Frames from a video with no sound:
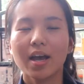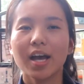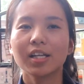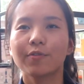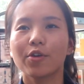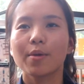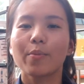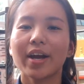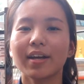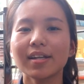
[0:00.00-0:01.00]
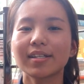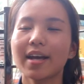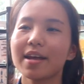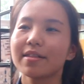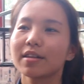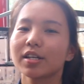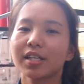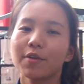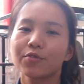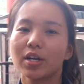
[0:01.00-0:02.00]
As for the brackets and the
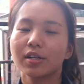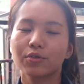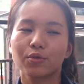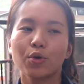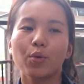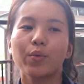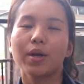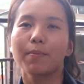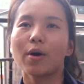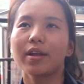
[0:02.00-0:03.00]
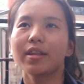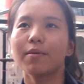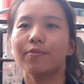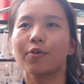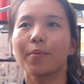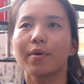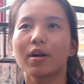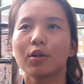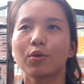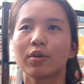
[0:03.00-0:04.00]
self-drilling screw, we bought them from
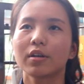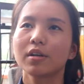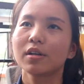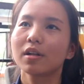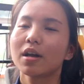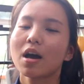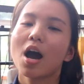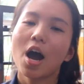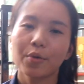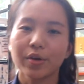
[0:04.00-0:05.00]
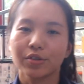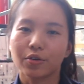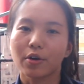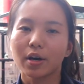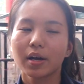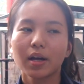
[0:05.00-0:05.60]
a local hardware store.